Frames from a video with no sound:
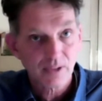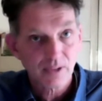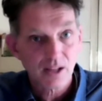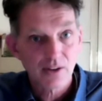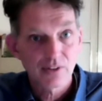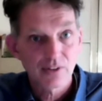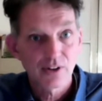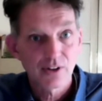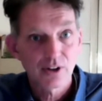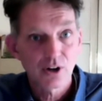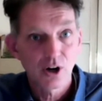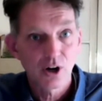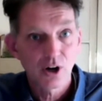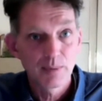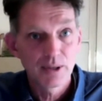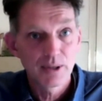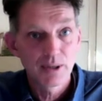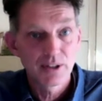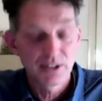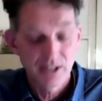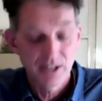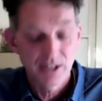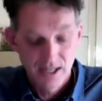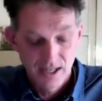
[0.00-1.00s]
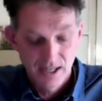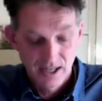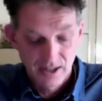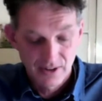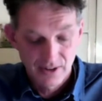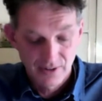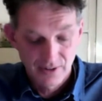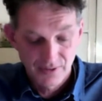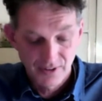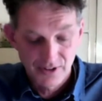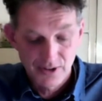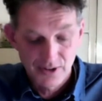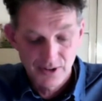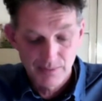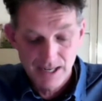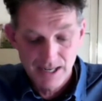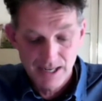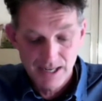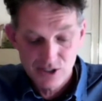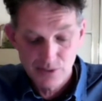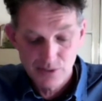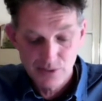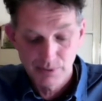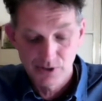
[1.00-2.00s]
The common and the
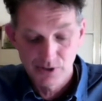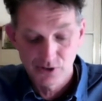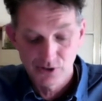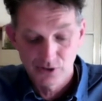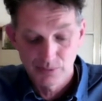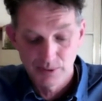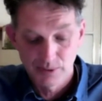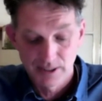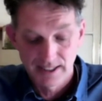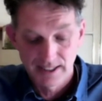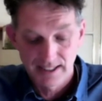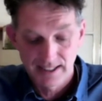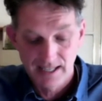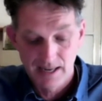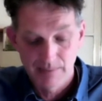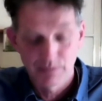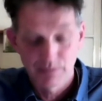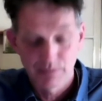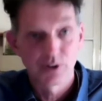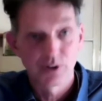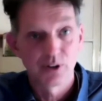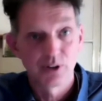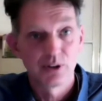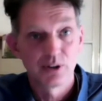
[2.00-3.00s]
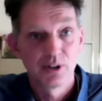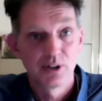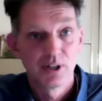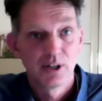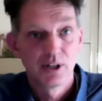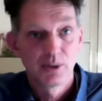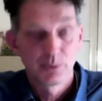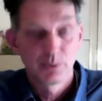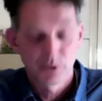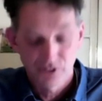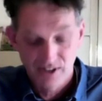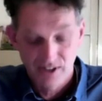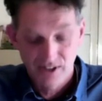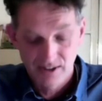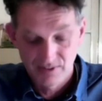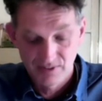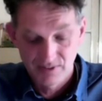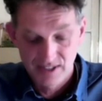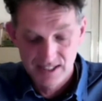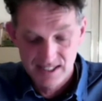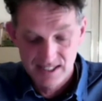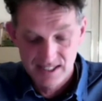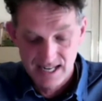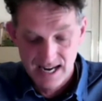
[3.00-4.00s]
fundamental principle it kept to was
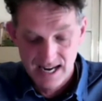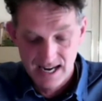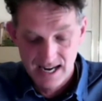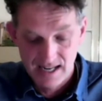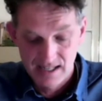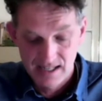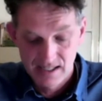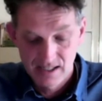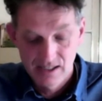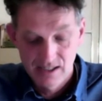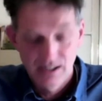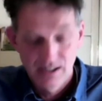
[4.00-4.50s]
NVDA,